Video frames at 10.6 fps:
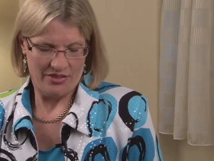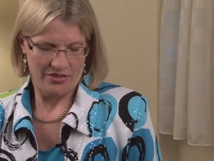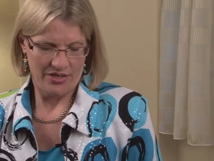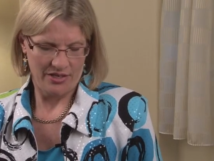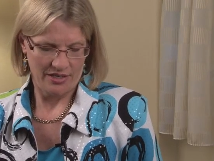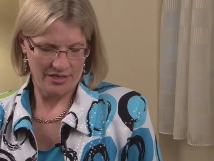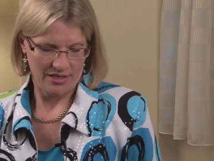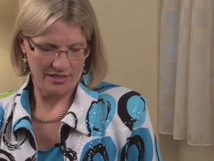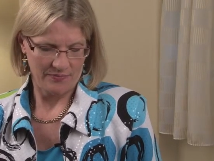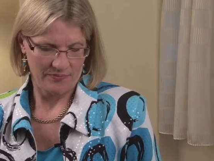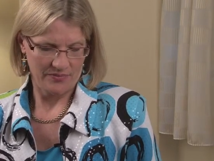
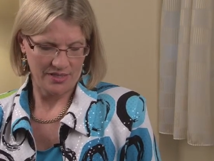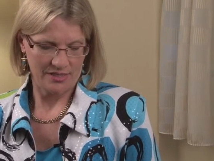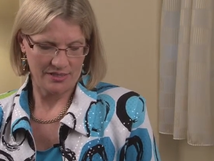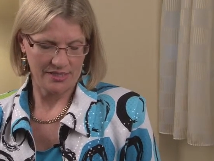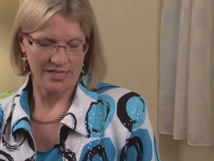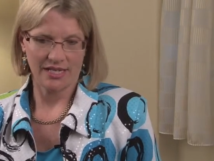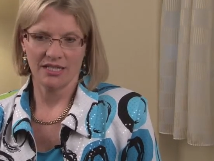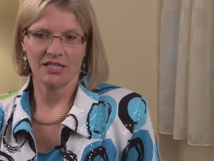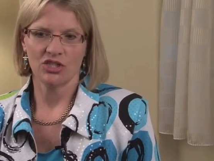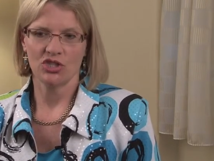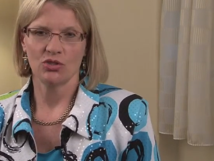The
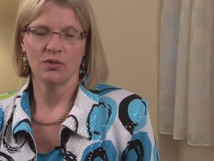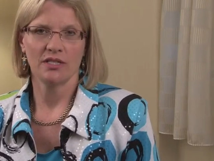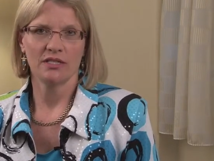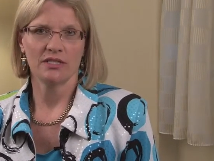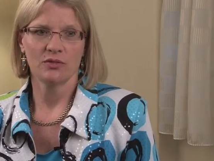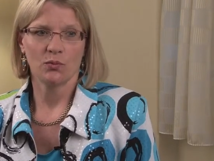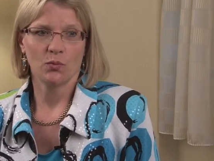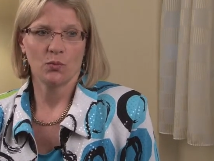second issue is